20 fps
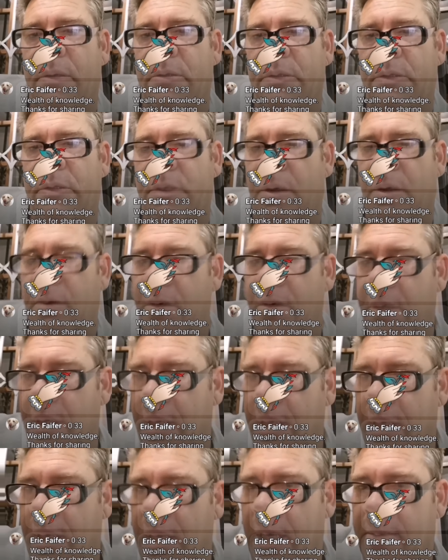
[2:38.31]
So
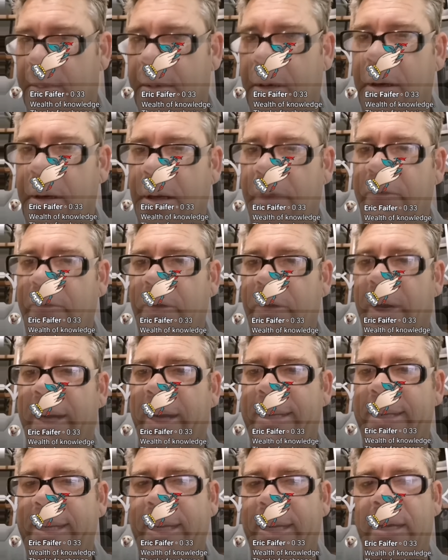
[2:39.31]
I'm going to give you an
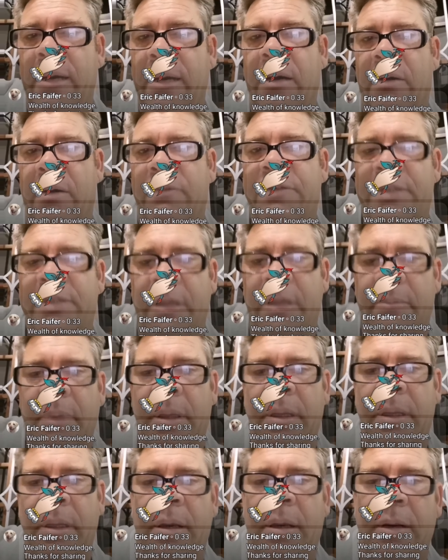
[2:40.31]
idea of some
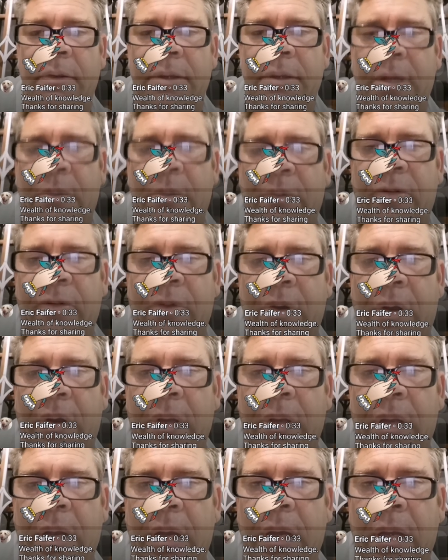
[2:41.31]
of the reefs that we've got
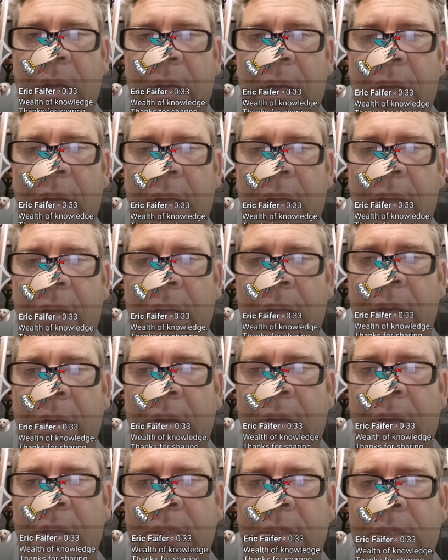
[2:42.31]
here. Then
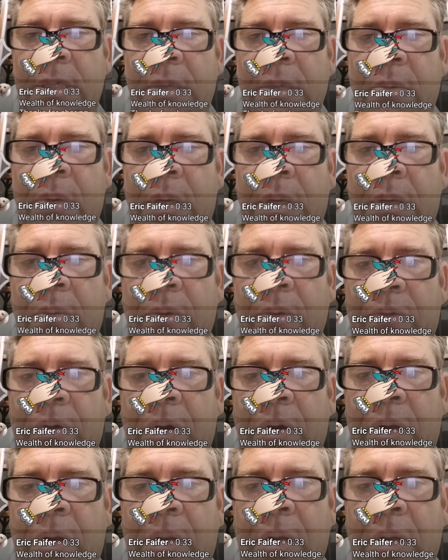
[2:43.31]
you can see what we've
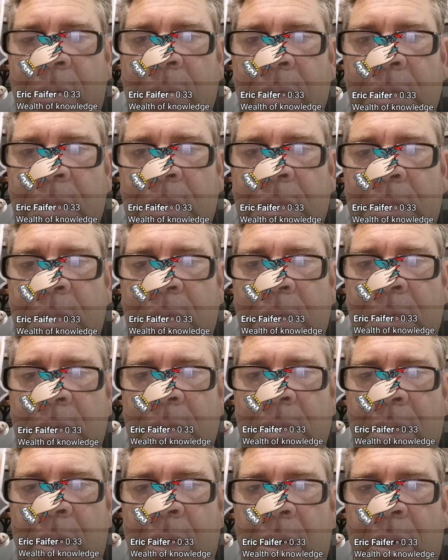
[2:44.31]
got. Let me just turn
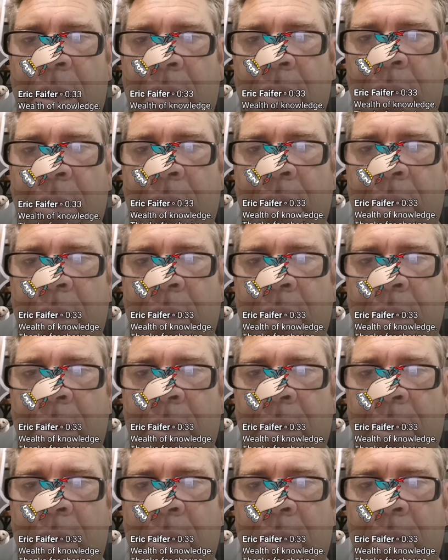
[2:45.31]
this around.